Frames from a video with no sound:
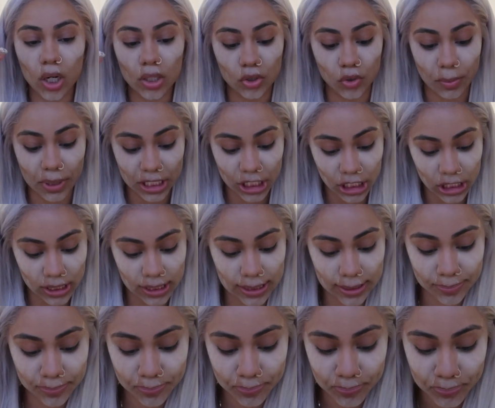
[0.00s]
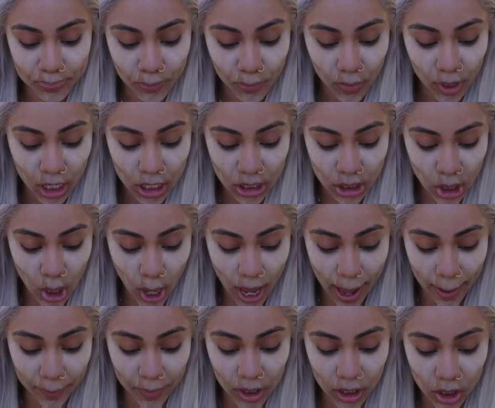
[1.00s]
Do my cheeks. So
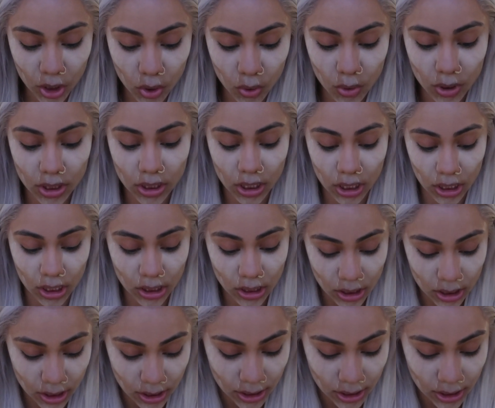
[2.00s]
I'm gonna use this